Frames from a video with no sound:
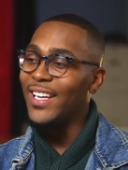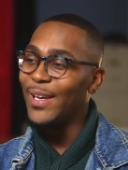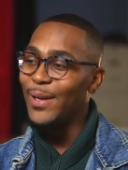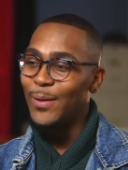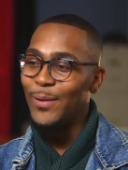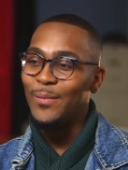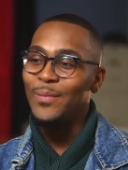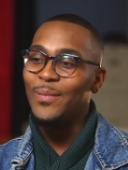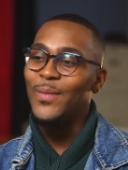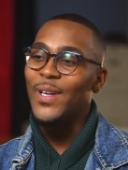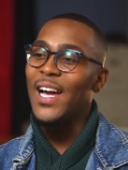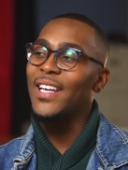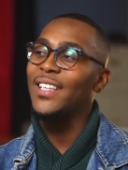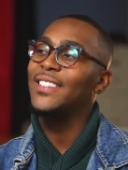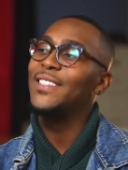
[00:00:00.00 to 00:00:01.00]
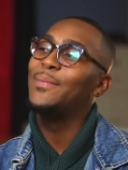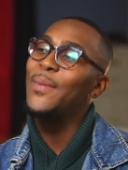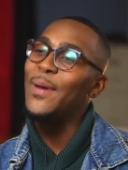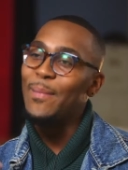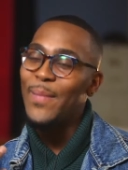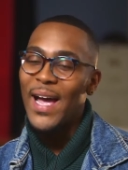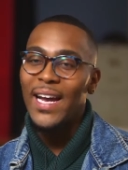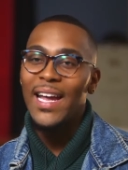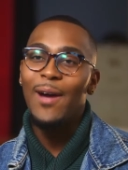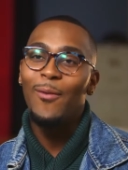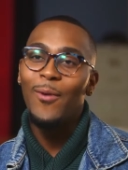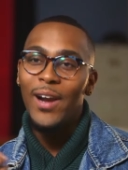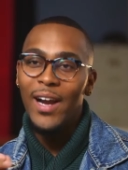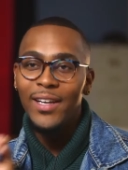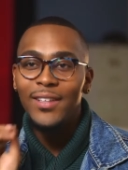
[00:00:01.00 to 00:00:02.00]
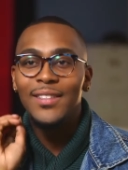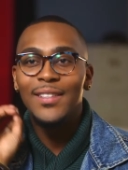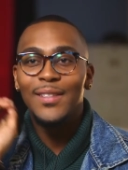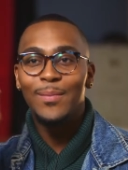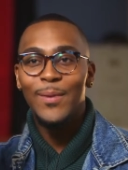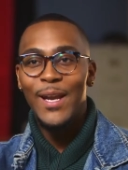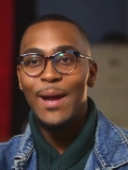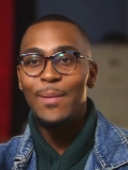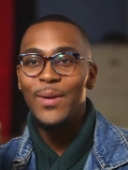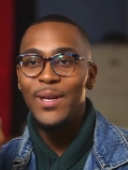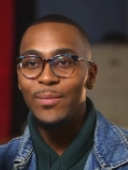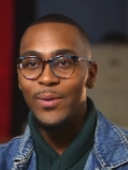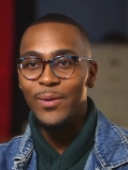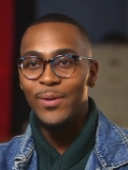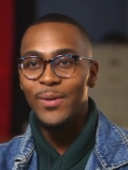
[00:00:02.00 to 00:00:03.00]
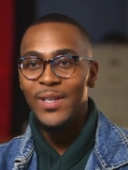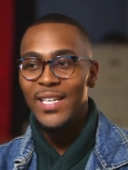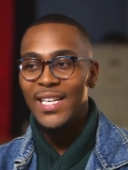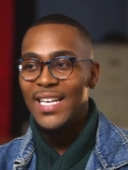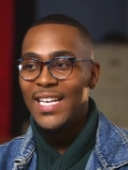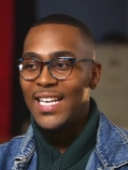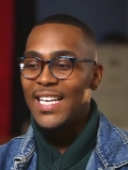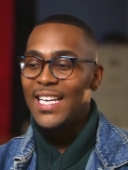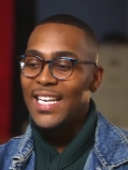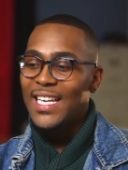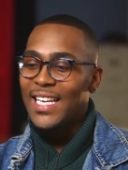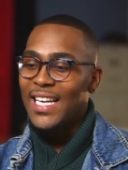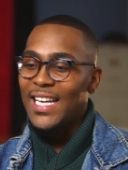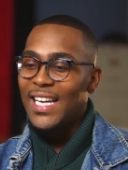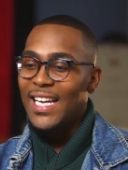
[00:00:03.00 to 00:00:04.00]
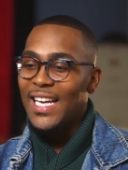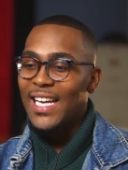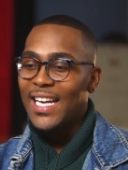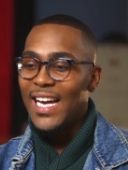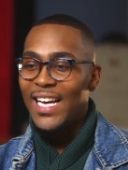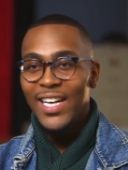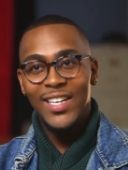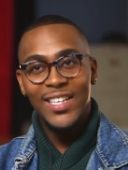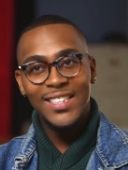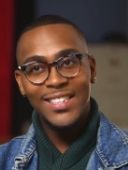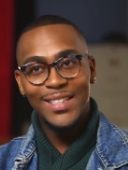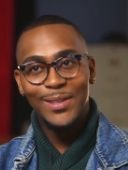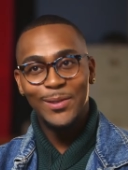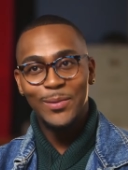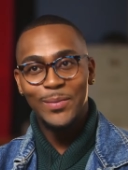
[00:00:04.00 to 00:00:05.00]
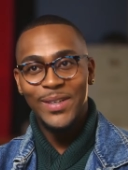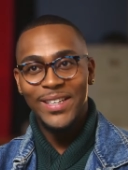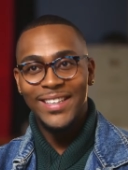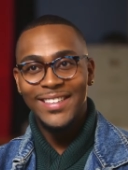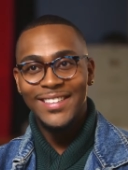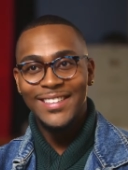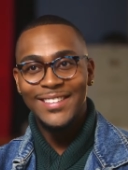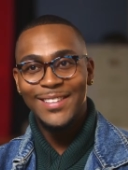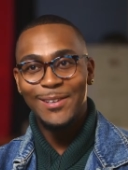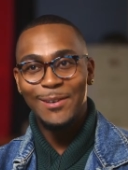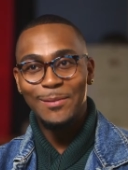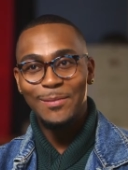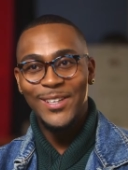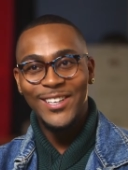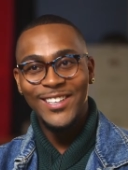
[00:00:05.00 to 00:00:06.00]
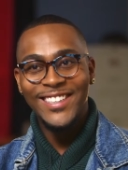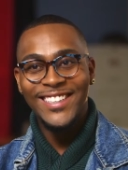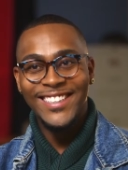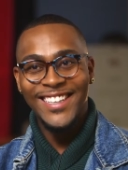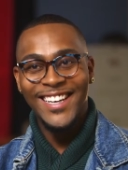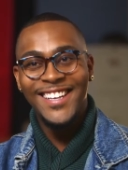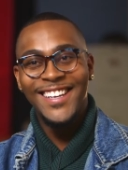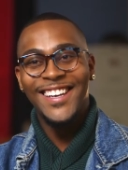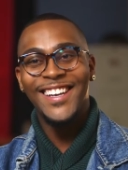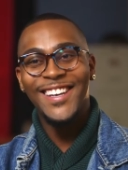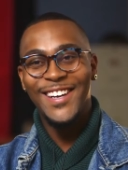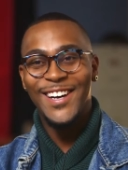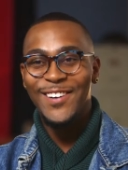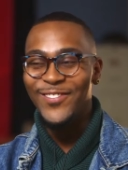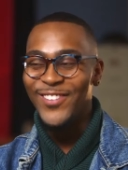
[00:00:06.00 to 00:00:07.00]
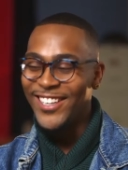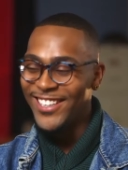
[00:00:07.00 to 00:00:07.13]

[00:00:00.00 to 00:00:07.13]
him kind of spit back at what I used to spit at people kind of hurts a little bit, so I'm learning. I'm